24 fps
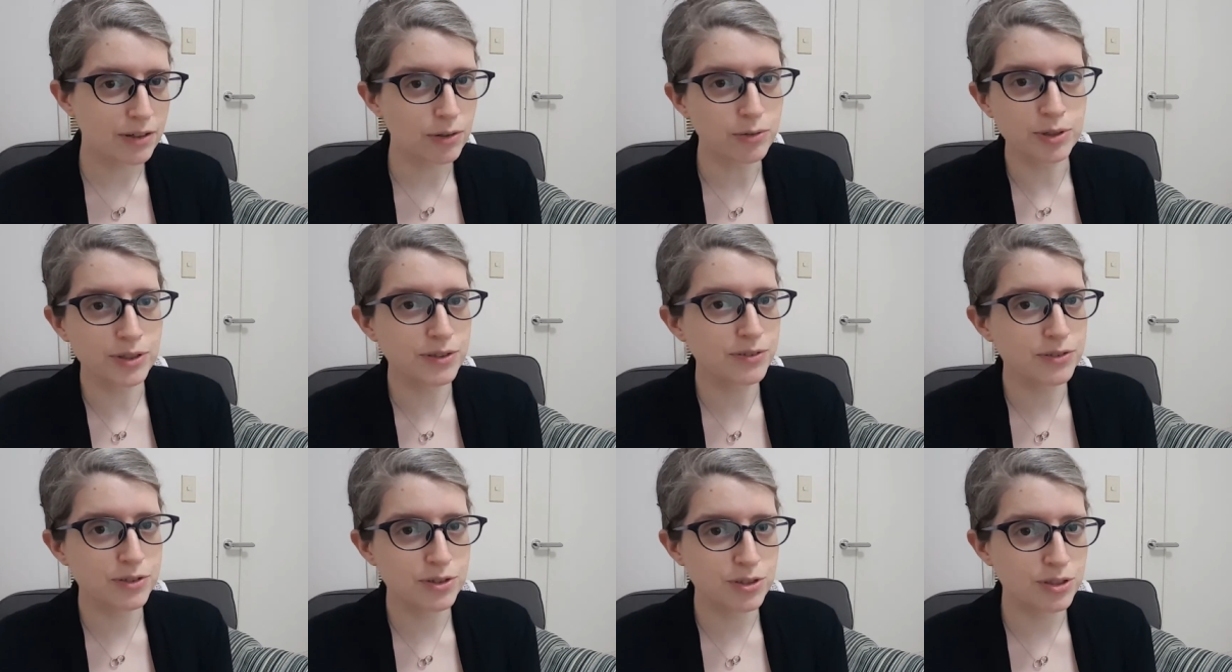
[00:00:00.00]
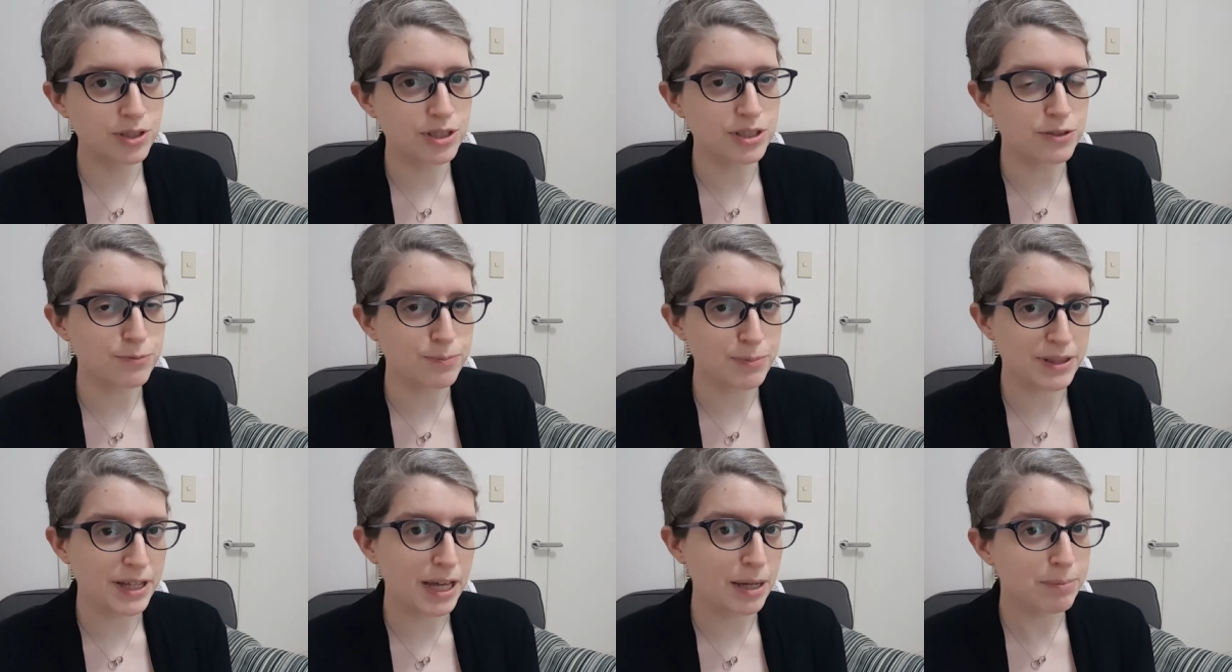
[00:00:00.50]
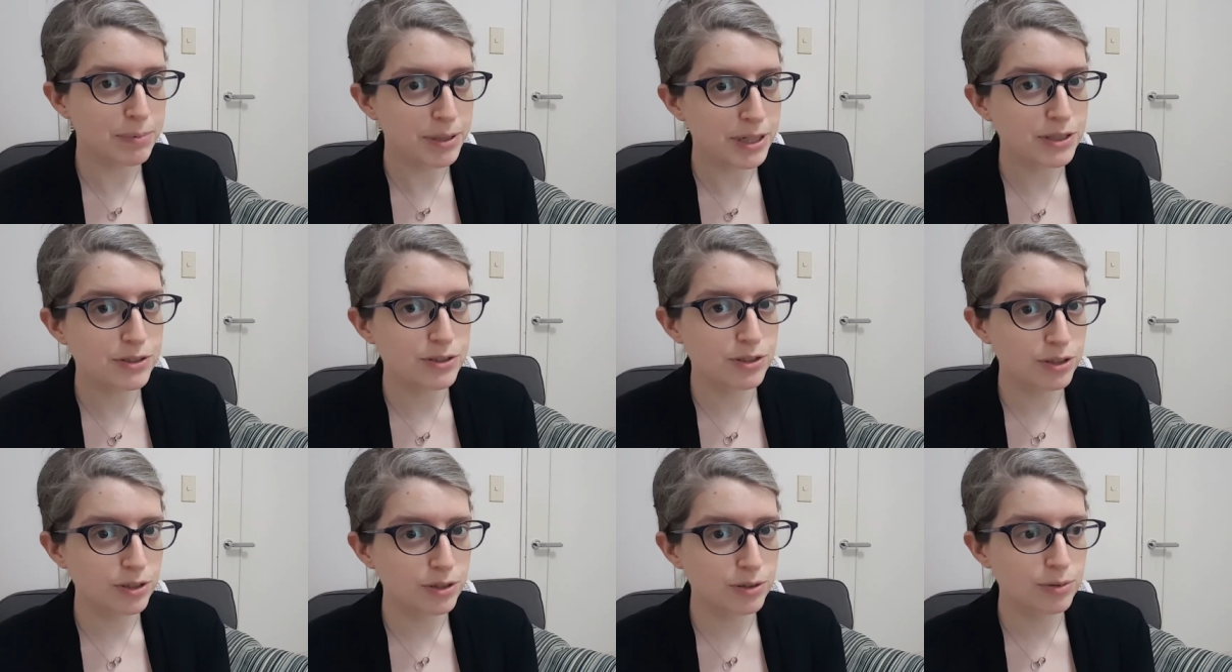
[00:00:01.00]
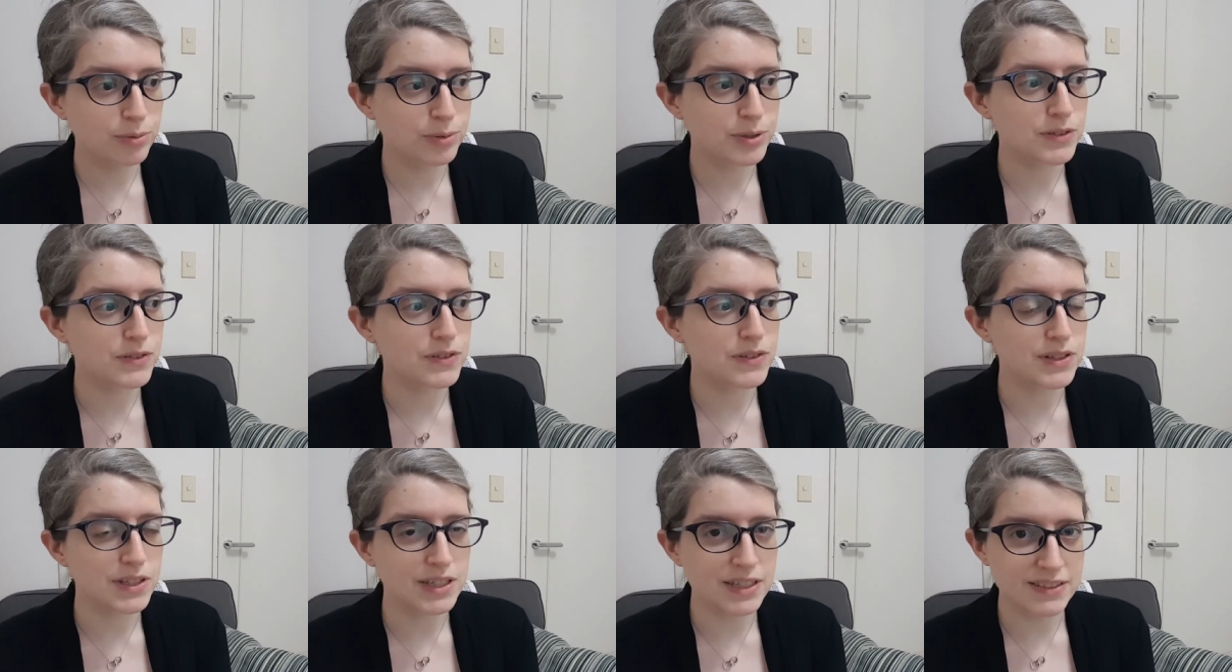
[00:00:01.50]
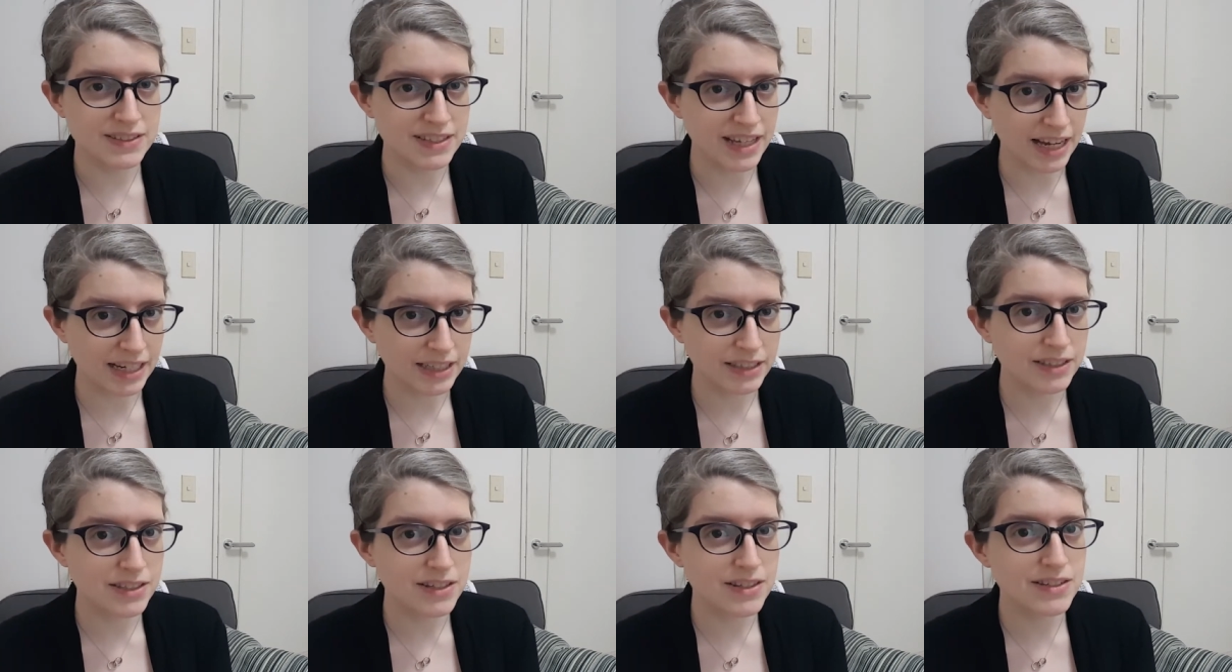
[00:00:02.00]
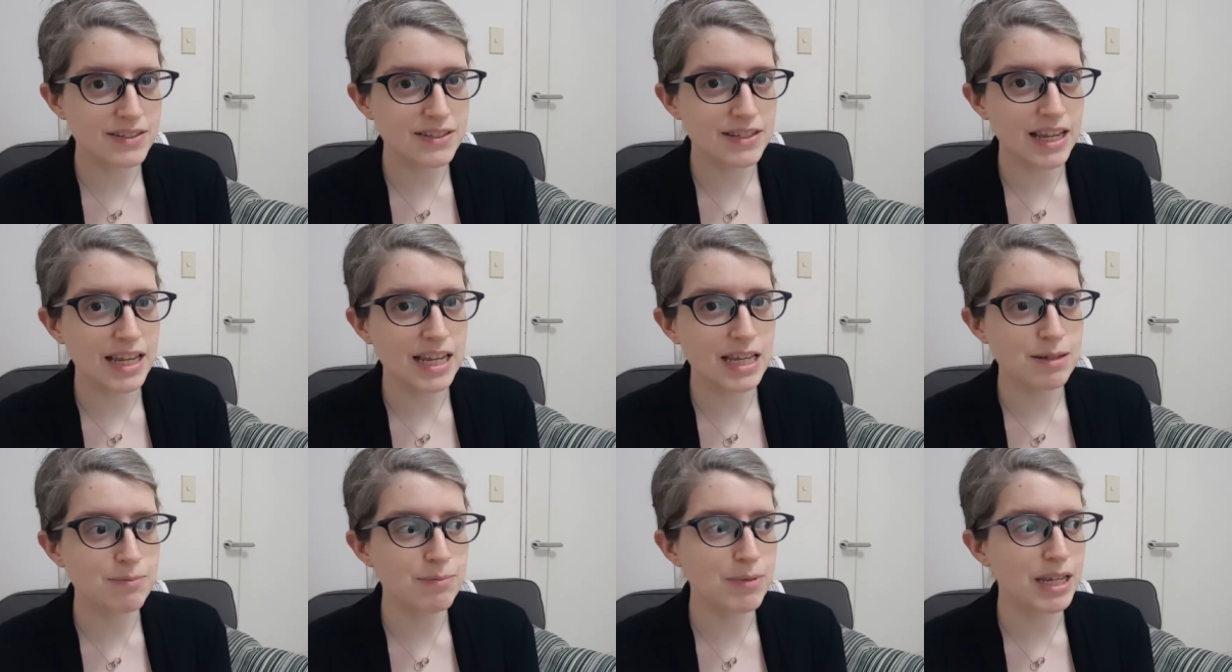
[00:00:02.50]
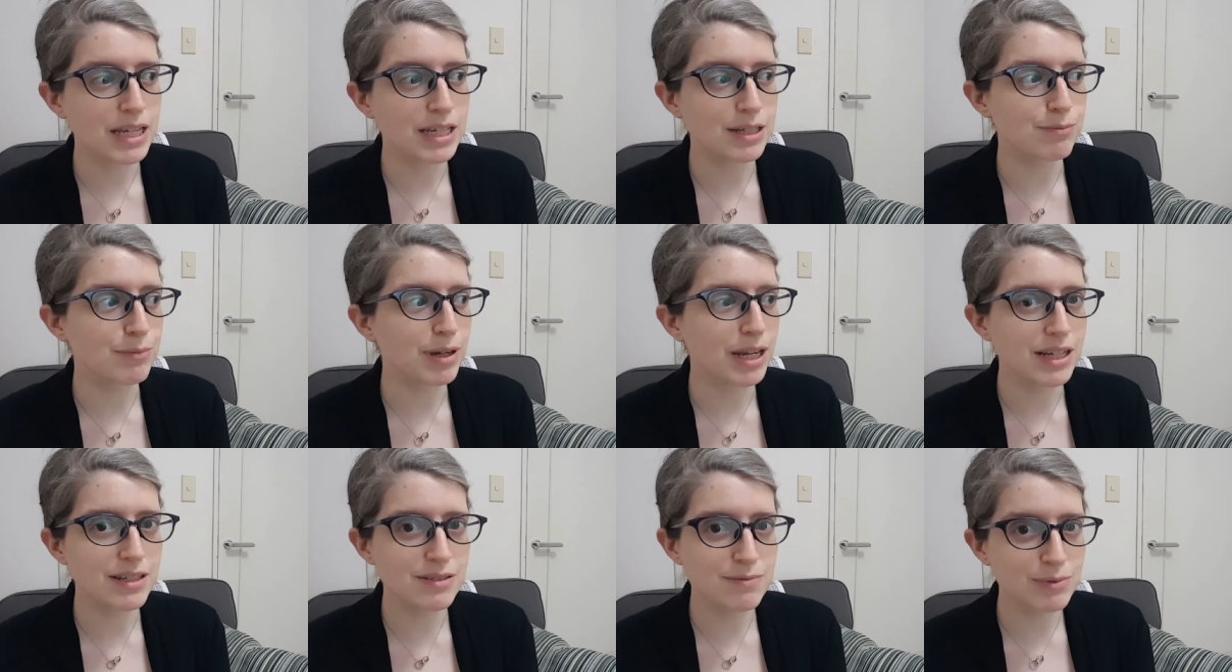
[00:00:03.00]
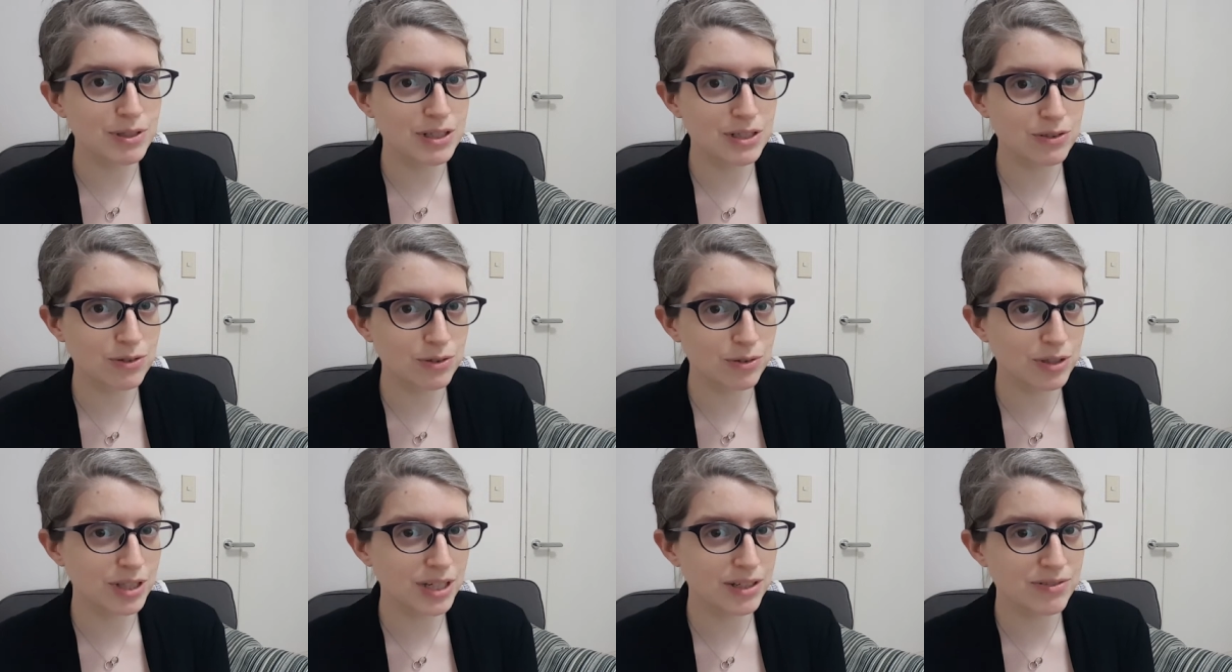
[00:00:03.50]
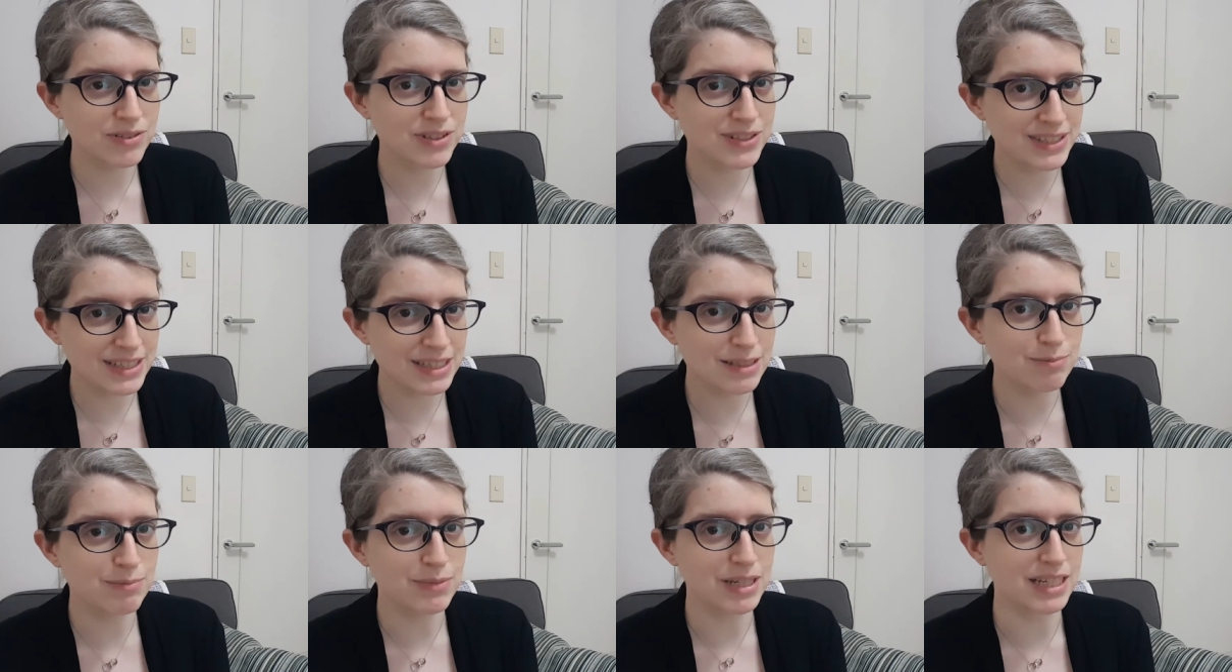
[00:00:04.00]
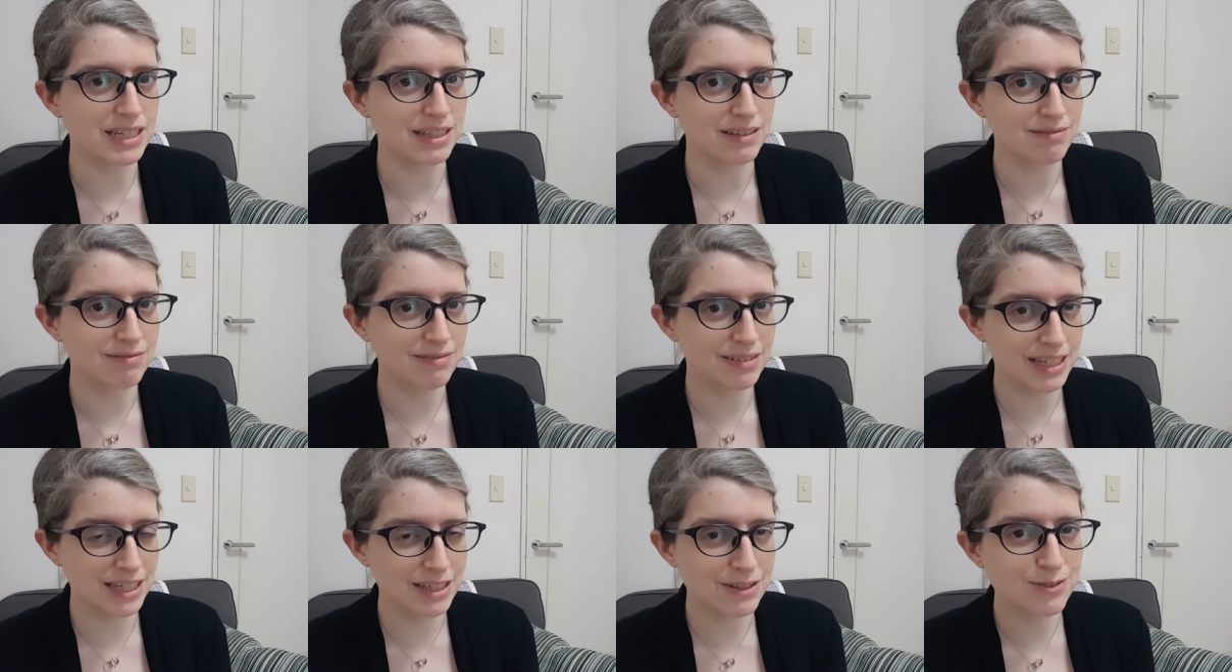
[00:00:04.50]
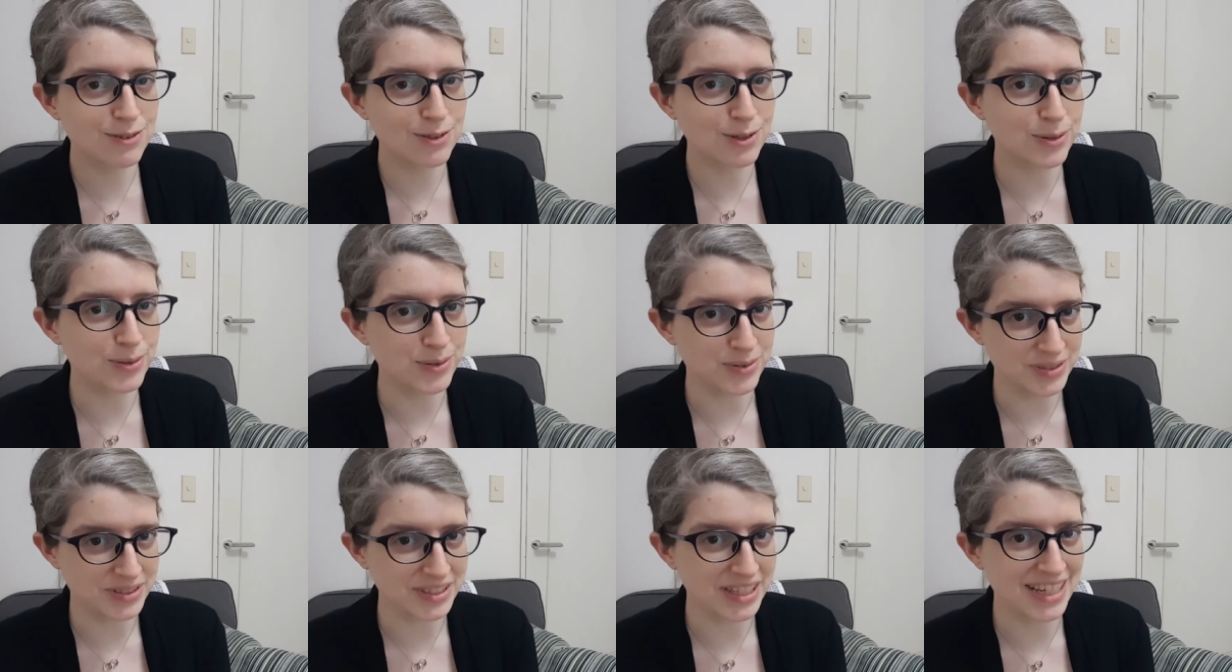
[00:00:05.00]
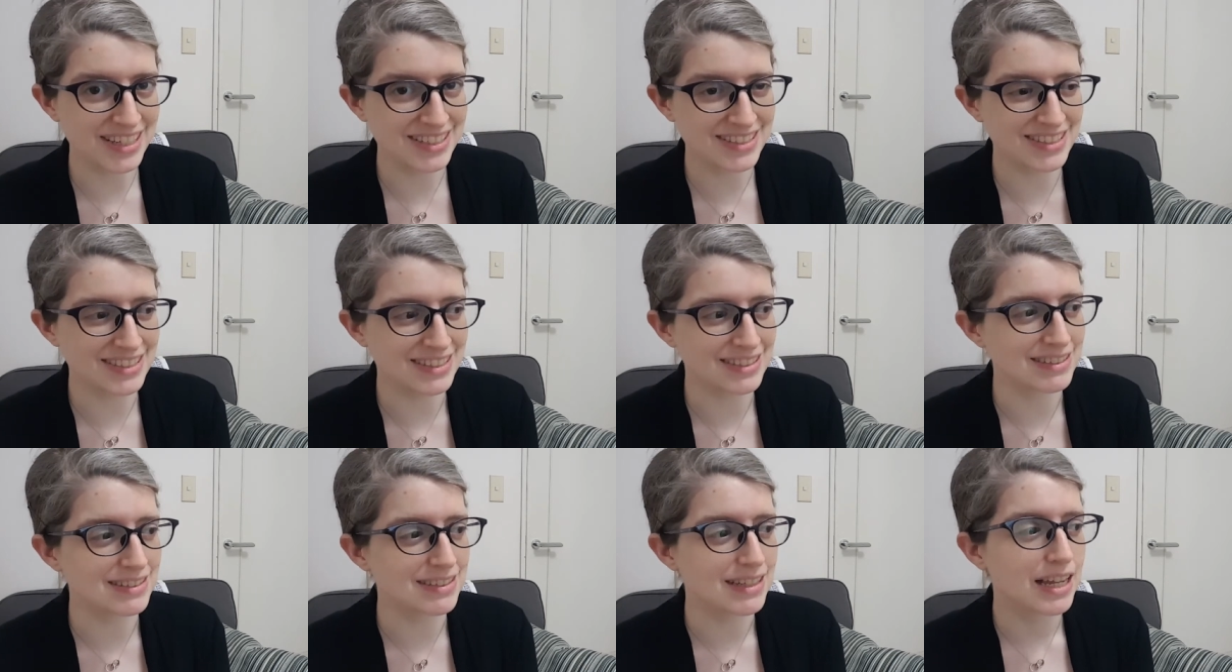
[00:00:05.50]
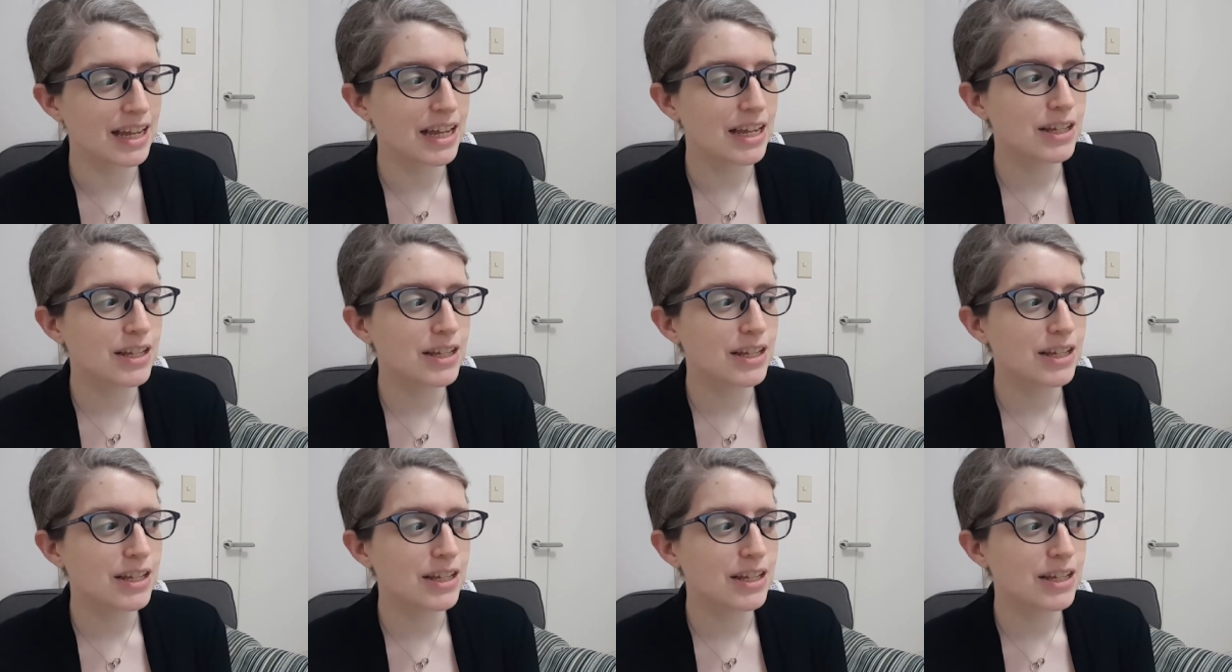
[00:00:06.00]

only for two years, but that pair too was exactly the same, and my husband has only ever seen me in those glasses.